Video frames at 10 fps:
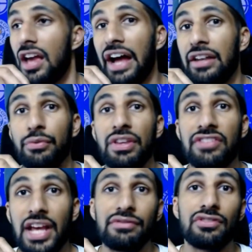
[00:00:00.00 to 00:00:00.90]
and with
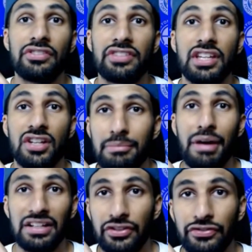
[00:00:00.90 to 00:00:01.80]
James Justin coming
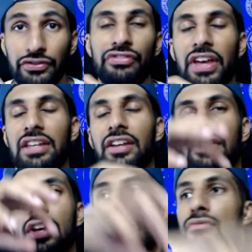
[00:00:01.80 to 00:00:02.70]
back to full fitness,